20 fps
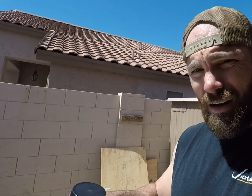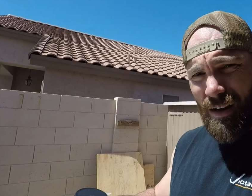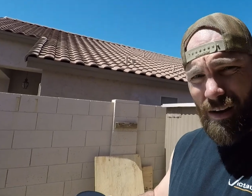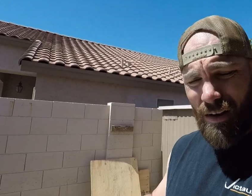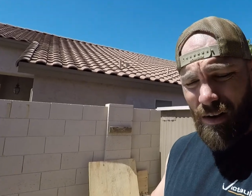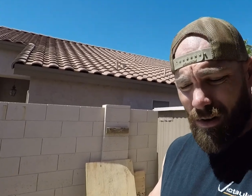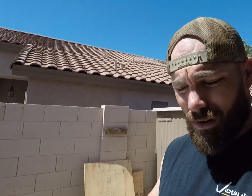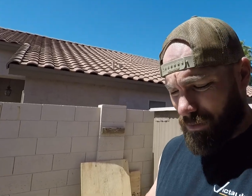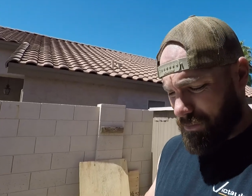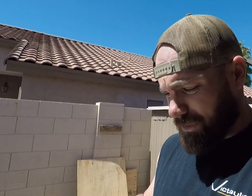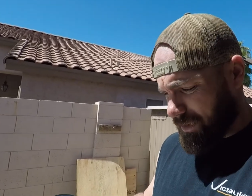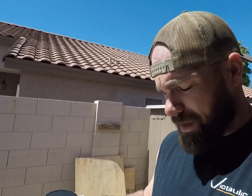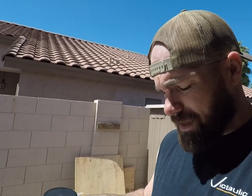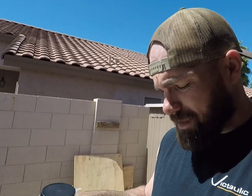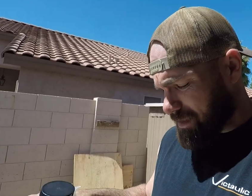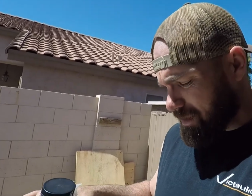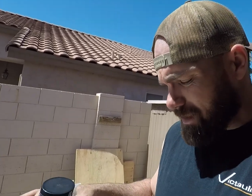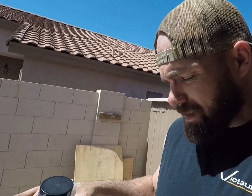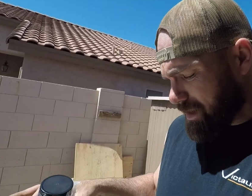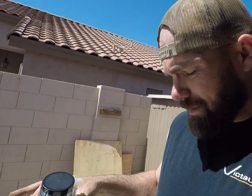Hopefully that's
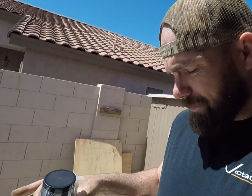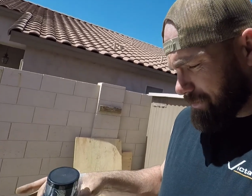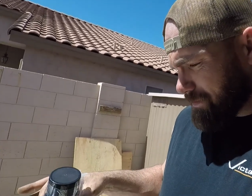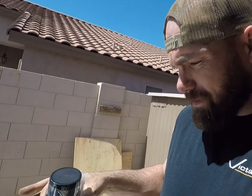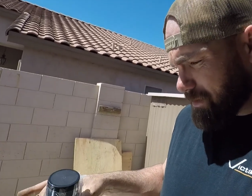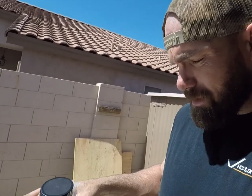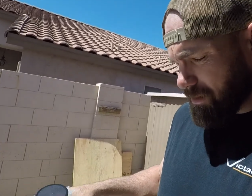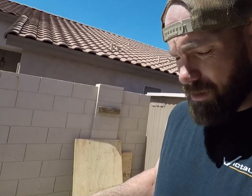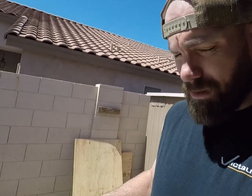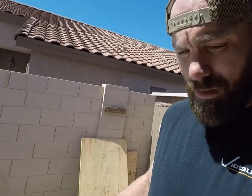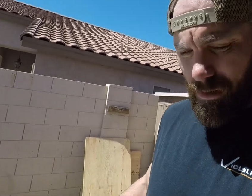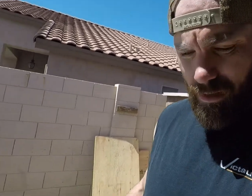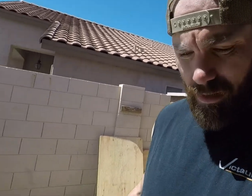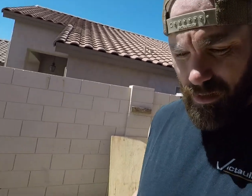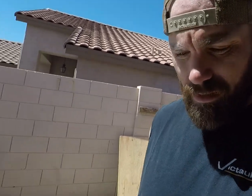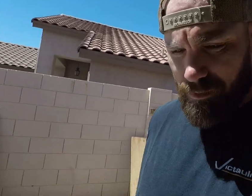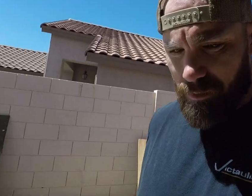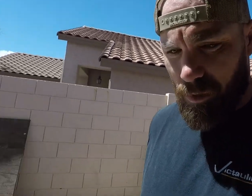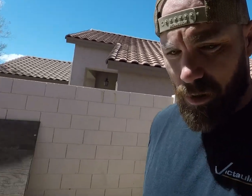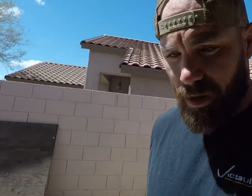enough to, all right, it's
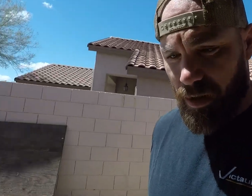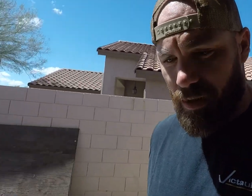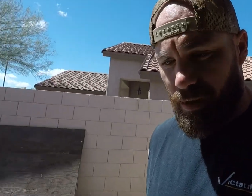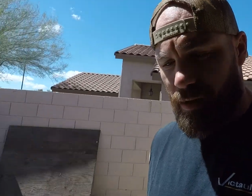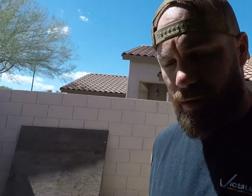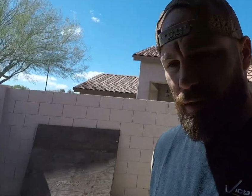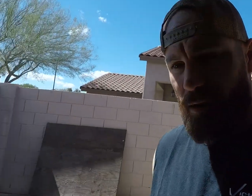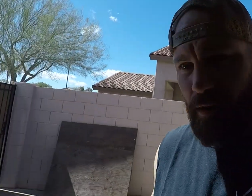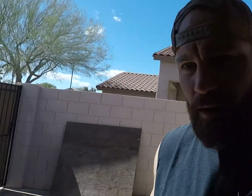bright out here.